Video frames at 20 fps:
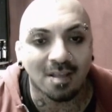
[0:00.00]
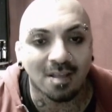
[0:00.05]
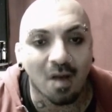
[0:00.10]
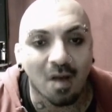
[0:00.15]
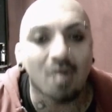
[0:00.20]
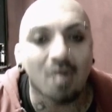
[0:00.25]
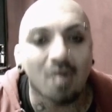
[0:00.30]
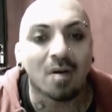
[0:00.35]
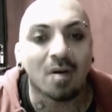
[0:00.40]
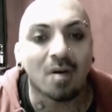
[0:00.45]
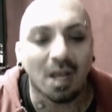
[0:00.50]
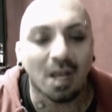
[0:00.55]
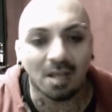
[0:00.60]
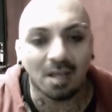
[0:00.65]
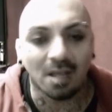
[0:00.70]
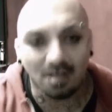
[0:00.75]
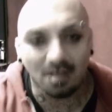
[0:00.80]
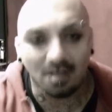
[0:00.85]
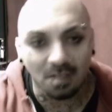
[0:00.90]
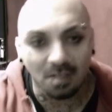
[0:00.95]
Oh, hi.
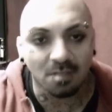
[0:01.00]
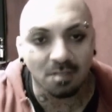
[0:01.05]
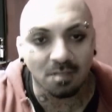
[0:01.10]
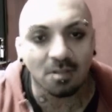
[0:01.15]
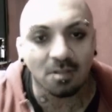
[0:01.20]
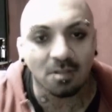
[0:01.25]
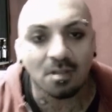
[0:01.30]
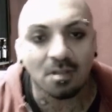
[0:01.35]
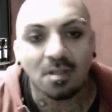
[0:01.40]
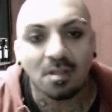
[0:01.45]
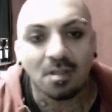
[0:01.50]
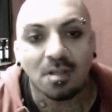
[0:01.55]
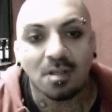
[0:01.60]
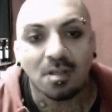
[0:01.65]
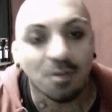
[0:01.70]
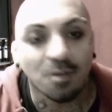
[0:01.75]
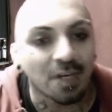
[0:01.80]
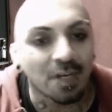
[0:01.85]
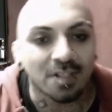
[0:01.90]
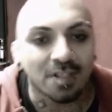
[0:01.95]
Nice.
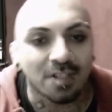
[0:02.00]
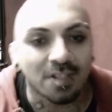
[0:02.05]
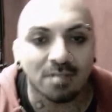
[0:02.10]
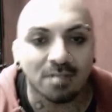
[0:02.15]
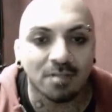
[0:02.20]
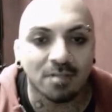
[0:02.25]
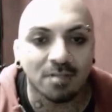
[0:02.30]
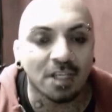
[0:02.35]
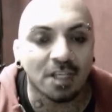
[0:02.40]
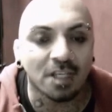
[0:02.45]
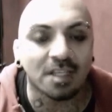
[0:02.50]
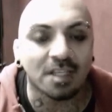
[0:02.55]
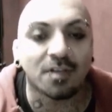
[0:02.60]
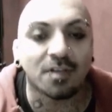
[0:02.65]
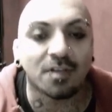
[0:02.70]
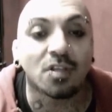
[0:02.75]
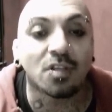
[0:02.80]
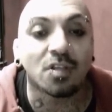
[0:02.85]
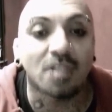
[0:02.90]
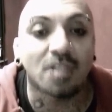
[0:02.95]
Great. You guys have a
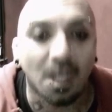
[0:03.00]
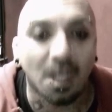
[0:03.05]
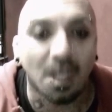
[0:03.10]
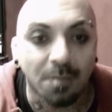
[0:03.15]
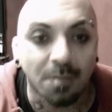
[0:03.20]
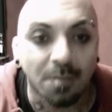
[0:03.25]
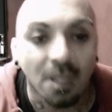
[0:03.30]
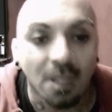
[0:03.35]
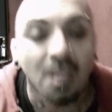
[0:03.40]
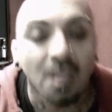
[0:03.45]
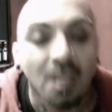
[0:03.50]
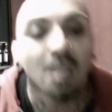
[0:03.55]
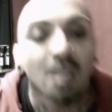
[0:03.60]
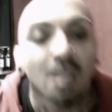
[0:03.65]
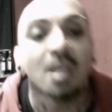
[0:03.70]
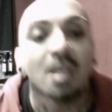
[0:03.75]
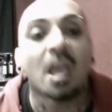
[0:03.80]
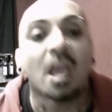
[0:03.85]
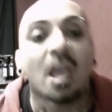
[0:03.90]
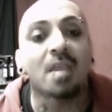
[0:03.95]
good time.
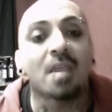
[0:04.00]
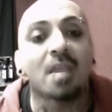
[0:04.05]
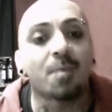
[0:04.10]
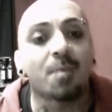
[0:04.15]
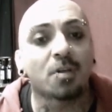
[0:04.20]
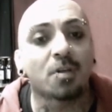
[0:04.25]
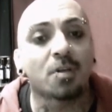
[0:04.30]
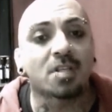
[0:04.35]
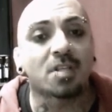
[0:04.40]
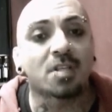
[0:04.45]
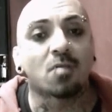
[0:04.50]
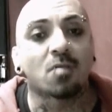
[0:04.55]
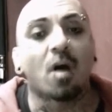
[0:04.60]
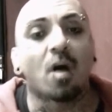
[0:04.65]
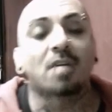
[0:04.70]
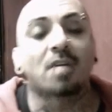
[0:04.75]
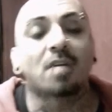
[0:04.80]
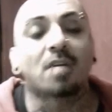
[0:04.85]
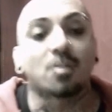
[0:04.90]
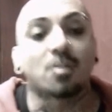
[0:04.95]
And the person
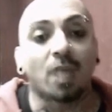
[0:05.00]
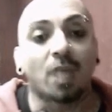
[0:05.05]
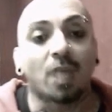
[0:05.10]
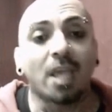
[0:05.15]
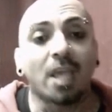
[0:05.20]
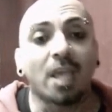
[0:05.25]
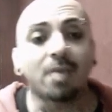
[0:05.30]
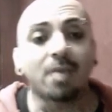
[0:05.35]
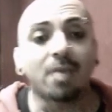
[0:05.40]
walks away,